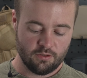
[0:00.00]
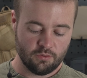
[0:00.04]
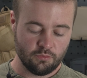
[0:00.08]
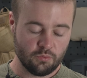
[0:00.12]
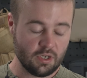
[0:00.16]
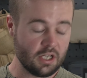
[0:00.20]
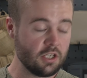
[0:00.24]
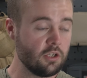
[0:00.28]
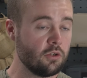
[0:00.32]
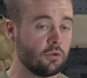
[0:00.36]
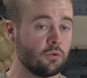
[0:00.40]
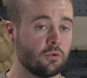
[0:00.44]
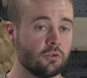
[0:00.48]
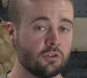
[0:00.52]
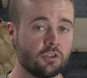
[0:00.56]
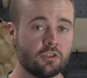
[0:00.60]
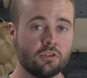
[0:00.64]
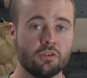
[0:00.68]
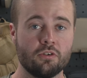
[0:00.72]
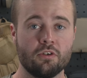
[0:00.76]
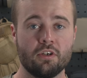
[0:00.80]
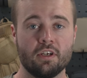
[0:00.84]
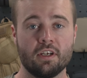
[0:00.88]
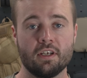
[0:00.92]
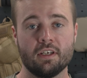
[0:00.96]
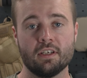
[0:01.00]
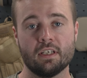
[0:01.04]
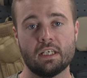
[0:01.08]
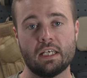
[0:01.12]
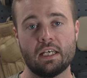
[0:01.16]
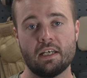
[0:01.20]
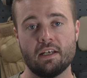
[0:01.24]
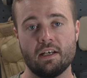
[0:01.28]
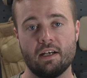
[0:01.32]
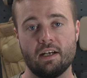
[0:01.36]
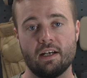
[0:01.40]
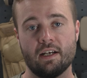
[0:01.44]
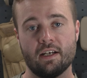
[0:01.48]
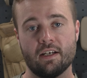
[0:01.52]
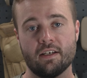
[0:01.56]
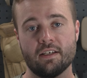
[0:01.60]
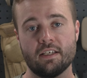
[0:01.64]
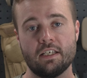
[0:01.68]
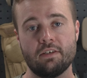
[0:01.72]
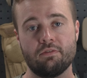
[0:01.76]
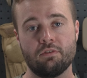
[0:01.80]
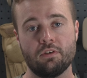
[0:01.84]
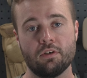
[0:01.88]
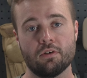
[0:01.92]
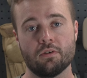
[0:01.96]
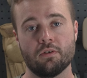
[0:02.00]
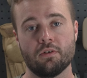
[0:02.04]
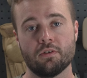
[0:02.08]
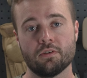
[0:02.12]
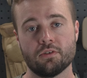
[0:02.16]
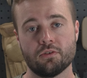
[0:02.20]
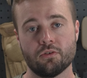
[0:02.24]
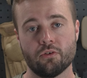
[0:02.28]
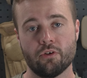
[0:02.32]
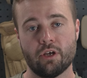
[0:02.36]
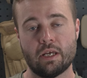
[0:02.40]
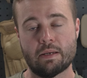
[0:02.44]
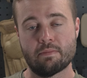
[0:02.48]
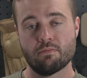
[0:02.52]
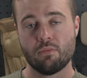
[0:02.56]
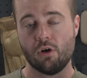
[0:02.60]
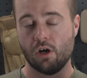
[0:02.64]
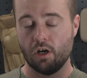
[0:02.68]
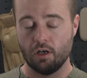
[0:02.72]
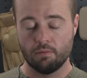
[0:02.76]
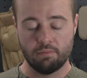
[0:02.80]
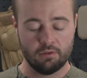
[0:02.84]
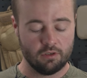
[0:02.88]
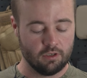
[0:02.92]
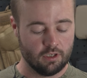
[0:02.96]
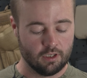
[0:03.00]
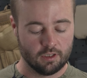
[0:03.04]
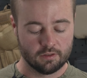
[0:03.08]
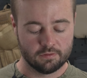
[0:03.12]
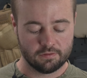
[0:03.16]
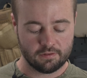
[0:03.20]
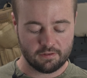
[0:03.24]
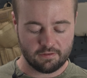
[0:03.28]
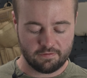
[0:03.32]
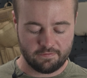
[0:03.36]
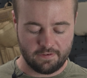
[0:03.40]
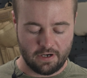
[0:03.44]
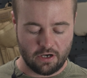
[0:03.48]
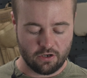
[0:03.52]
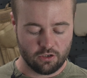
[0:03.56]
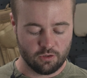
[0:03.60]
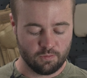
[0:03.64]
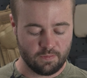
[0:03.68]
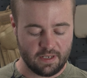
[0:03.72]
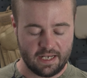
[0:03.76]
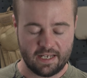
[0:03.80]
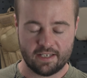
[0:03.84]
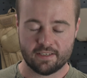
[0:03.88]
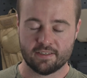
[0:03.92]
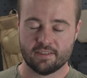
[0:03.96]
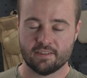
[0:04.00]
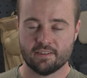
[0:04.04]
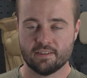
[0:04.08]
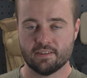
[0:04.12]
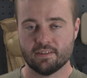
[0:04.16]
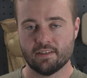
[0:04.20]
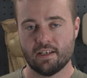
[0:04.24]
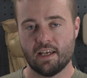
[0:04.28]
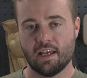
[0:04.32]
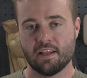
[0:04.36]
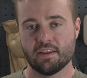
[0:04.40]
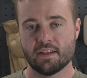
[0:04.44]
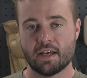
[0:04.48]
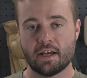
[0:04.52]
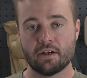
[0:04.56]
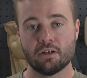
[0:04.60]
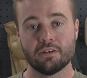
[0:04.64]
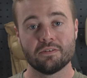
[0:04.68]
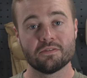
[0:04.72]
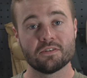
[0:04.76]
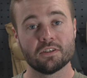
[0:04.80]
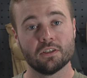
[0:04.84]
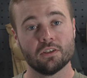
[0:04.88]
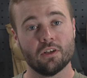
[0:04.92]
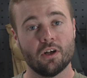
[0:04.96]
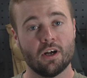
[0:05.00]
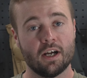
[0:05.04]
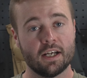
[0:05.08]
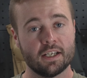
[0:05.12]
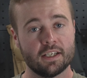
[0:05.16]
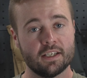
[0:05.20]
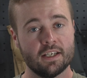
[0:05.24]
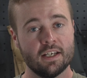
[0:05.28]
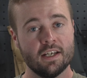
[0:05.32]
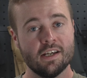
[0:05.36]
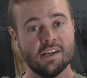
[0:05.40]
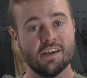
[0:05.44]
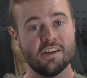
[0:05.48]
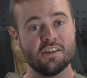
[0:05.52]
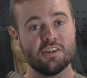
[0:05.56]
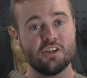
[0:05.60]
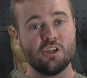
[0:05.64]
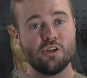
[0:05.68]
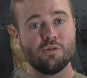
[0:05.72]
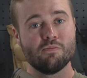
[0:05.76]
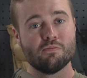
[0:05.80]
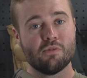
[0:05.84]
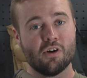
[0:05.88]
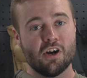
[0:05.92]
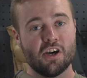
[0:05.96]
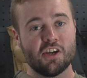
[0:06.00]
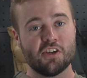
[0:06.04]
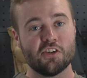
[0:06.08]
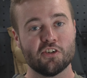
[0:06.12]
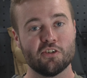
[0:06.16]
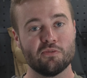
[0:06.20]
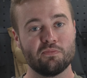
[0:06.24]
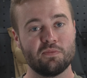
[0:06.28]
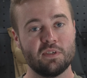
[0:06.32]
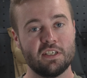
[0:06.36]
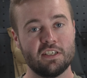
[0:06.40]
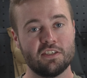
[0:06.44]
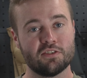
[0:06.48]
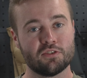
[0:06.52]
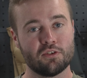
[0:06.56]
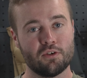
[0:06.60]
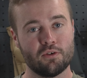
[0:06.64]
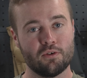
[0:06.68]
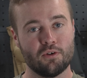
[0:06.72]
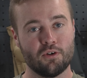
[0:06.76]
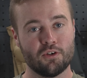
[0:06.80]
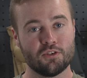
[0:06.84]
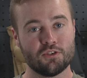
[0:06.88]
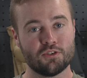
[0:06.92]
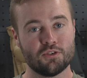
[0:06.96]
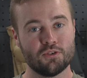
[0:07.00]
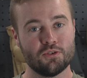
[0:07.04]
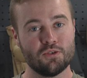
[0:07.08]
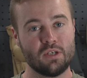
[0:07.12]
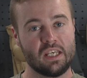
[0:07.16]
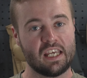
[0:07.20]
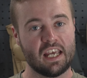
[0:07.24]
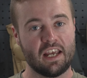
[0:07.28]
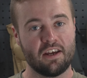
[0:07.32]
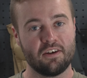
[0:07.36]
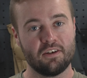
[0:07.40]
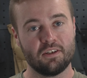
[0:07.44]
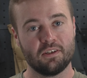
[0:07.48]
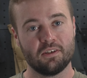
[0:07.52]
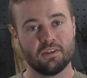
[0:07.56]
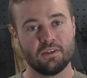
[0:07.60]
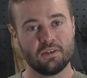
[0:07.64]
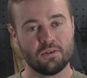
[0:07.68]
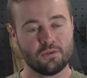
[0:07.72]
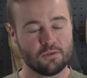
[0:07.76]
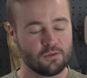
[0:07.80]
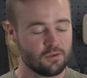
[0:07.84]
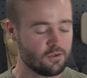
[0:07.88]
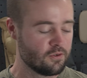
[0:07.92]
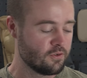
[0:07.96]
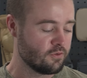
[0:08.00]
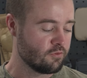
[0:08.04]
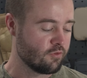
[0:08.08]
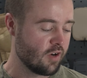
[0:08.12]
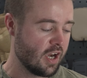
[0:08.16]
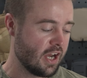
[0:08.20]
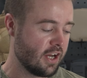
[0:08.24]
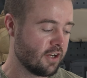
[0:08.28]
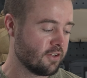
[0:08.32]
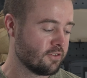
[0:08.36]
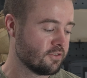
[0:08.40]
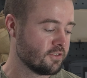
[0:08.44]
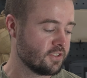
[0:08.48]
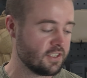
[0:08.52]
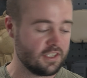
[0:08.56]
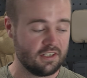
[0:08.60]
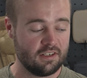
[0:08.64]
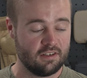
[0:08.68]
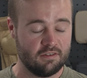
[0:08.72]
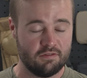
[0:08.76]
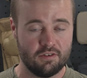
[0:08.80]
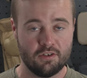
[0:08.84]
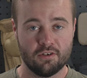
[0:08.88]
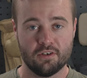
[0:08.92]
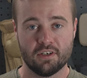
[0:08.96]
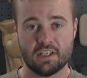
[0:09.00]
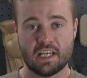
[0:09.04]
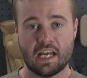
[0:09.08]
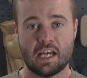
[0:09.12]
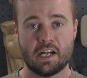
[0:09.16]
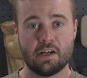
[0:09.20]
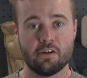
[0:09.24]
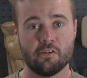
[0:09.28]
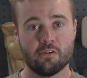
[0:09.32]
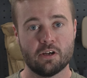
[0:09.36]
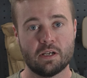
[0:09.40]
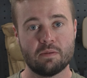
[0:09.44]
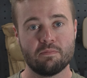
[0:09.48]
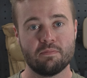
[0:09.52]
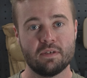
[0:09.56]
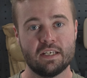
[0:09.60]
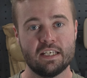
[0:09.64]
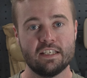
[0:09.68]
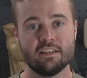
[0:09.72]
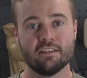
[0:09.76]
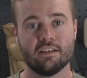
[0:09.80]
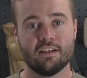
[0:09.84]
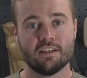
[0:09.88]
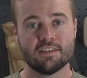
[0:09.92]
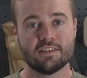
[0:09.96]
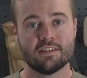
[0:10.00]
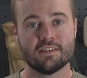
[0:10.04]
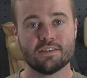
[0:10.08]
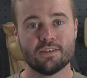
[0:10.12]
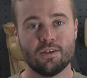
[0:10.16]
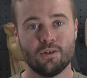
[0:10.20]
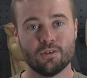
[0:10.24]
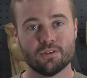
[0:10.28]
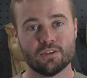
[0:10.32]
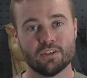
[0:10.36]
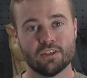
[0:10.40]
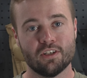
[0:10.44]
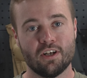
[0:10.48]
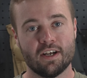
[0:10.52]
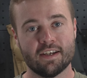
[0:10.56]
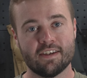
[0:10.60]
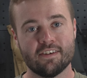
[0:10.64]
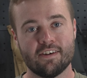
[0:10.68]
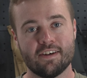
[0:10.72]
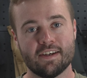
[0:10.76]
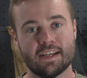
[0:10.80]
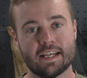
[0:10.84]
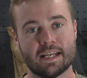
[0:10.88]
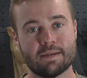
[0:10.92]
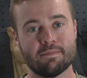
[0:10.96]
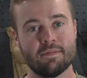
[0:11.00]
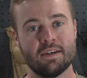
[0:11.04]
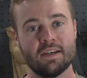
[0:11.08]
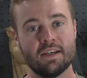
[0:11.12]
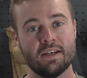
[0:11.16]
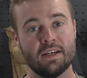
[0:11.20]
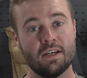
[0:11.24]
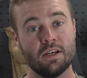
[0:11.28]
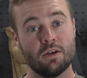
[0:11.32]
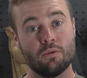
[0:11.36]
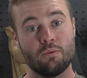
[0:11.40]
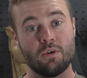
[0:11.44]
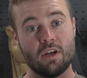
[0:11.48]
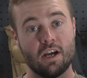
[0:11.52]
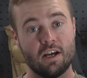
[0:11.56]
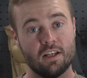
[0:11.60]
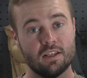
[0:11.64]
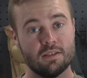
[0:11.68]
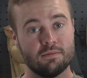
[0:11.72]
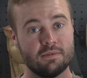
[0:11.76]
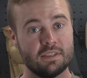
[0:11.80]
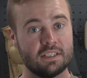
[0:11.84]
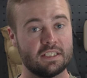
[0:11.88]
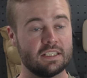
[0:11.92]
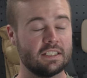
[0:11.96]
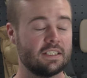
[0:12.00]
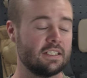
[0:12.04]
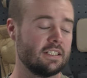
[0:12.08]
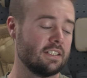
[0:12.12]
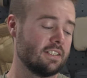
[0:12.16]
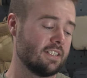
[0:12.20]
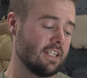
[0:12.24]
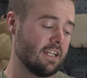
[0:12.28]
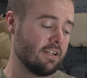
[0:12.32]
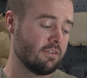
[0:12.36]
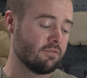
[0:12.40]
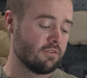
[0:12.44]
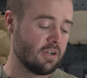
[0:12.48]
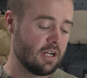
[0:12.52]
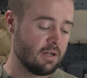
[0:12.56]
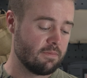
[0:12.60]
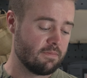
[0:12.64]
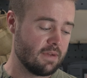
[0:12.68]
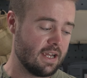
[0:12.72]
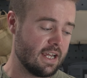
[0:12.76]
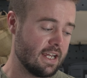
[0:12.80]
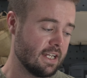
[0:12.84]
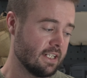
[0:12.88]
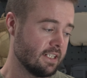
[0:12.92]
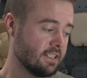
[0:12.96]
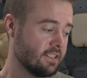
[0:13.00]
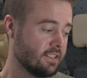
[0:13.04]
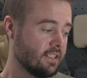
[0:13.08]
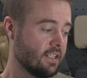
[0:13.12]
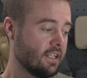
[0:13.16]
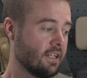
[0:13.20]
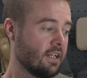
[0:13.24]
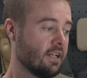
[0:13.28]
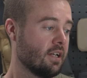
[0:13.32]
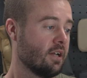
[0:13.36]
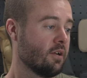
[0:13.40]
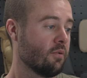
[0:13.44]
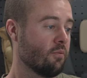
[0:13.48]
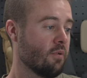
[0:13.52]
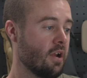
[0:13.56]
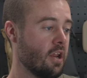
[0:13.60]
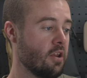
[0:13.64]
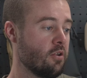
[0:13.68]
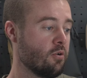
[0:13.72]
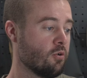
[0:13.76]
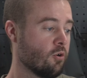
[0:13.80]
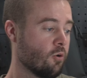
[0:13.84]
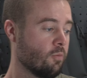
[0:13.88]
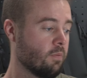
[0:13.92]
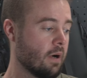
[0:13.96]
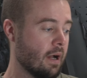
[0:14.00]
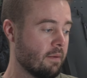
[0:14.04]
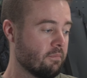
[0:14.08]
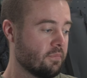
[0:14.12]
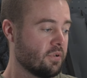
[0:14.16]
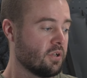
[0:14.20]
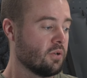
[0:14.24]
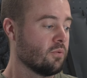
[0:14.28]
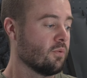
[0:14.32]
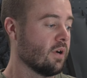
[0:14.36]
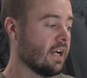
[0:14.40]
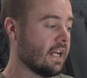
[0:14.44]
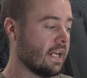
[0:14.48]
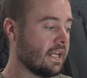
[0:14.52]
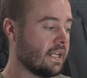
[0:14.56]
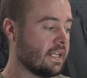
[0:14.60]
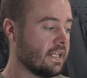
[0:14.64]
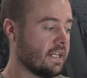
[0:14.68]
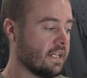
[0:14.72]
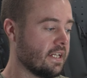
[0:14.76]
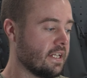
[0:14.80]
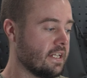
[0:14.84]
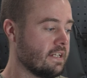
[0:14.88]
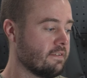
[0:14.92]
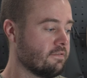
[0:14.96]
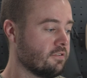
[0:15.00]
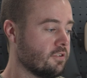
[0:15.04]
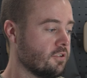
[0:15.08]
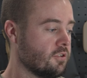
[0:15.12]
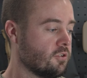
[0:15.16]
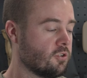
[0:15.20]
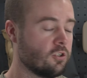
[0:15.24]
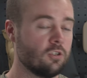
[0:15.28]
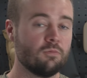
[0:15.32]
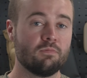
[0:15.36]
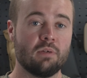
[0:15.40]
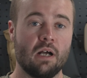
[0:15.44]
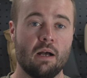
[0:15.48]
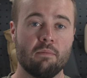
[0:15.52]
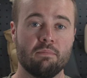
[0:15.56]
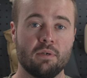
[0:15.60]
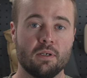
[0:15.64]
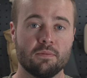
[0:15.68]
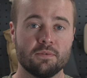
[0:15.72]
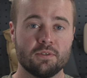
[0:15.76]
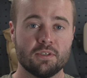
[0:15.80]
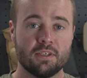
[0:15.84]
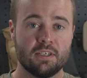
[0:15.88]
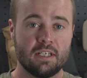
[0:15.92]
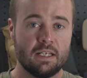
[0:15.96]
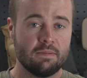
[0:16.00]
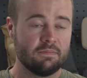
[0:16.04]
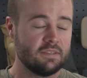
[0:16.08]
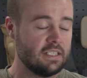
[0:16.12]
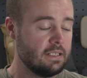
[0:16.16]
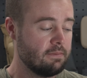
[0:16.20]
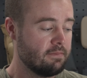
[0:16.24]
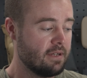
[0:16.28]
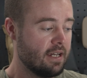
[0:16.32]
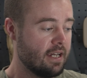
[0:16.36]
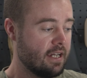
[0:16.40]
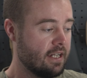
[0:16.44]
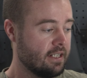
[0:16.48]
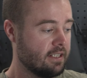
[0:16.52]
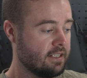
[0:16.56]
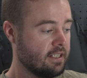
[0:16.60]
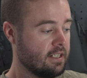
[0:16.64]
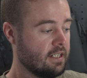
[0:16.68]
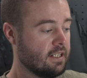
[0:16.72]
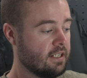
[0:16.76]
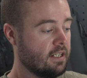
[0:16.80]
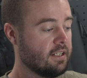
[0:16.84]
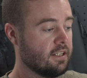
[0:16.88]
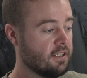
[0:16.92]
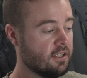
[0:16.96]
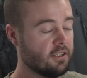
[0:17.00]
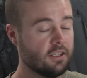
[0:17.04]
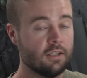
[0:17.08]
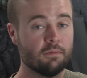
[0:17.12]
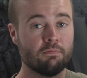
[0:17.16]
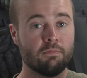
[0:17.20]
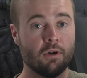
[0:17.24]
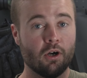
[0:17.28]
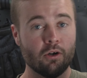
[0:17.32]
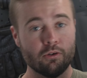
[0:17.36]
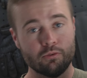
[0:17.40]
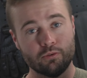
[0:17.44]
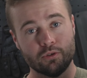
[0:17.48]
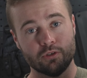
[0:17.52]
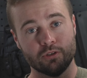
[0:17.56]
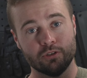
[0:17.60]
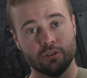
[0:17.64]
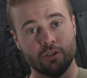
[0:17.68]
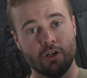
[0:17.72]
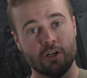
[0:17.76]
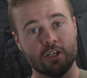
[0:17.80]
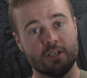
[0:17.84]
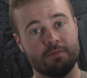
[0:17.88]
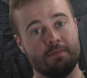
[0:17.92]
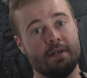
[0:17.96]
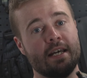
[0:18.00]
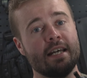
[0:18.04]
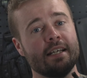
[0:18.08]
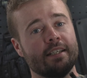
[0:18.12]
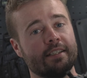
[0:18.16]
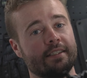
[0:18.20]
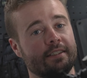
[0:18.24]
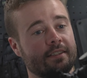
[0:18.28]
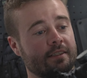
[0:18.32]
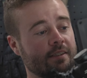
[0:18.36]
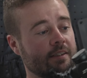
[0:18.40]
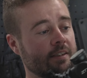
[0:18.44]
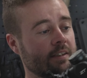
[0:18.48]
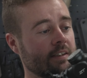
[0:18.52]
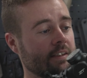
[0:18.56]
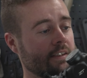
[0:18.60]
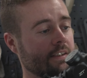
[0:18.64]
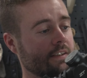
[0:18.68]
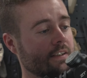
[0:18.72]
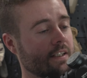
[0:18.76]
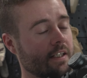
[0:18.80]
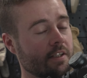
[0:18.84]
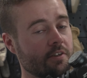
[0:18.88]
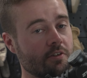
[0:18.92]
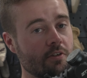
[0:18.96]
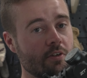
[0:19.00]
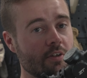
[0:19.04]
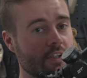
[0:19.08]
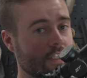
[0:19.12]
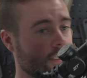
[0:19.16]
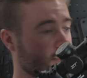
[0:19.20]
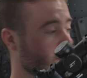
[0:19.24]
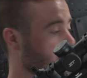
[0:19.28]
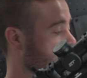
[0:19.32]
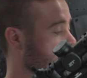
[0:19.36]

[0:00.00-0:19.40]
When you're shooting, if you're onto a mob of feral pests and that of the like, you might not be so onto counting your rounds, and if you're a Category B license holder like I am, we are limited to 10 round mags. When you're pumping away, if you do pump onto an empty mag, the bolt will lock back. Then you can